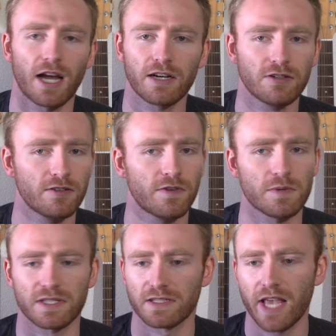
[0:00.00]
I don't know if it
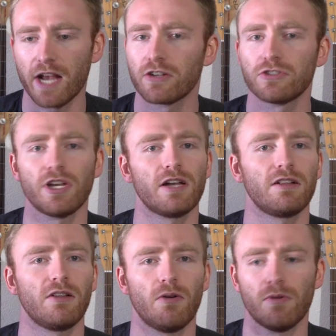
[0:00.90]
was his hair
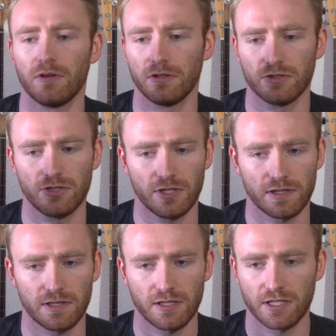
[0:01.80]
gel or
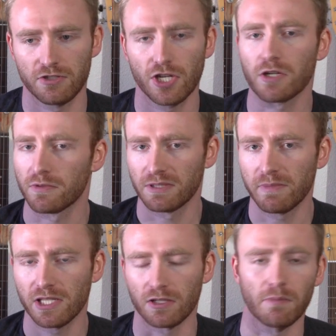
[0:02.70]
just his general
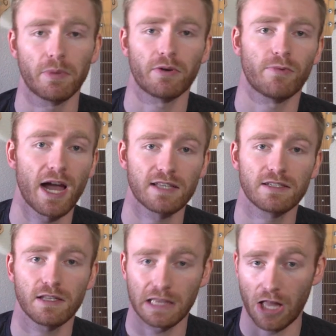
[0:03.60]
demeanor, but
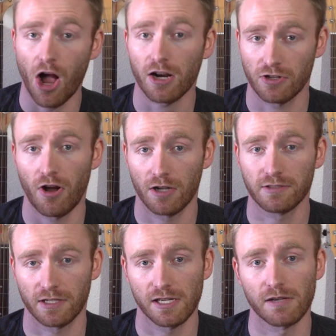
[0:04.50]
Razzie locked
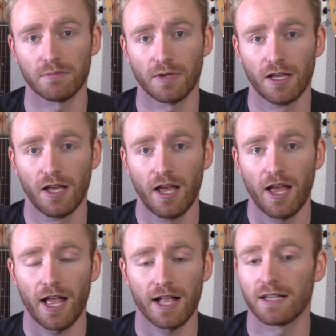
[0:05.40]
onto him
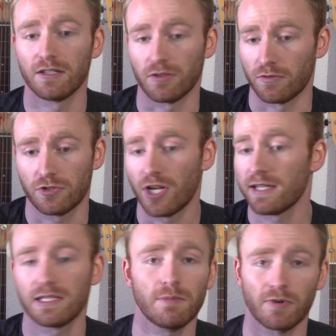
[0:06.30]
and
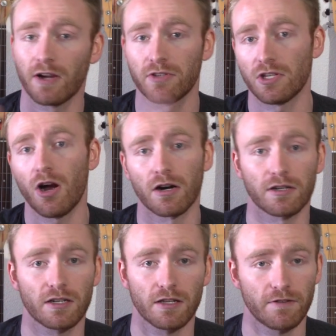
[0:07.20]
chased him around the
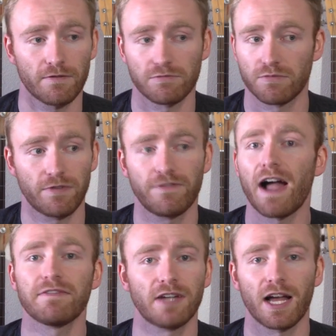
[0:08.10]
yard
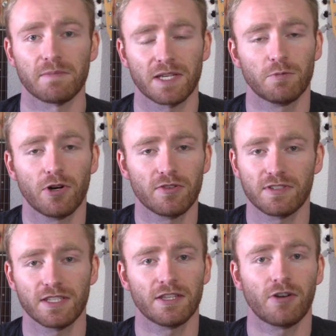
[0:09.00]
5 times. And we're all
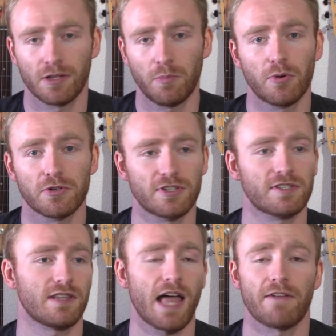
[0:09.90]
sitting there on the porch
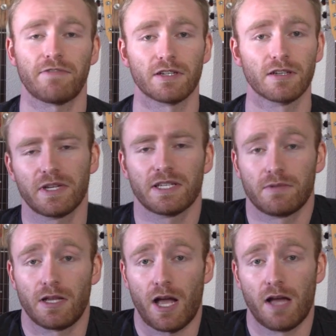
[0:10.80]
just laughing because
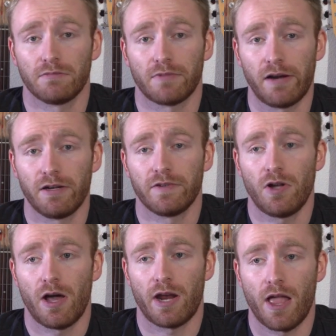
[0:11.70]
we're like, I don't even
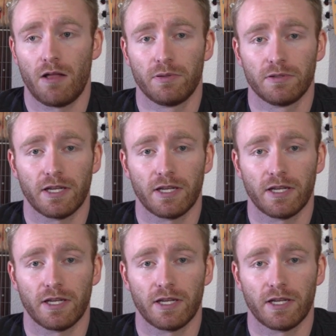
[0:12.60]
know how to help.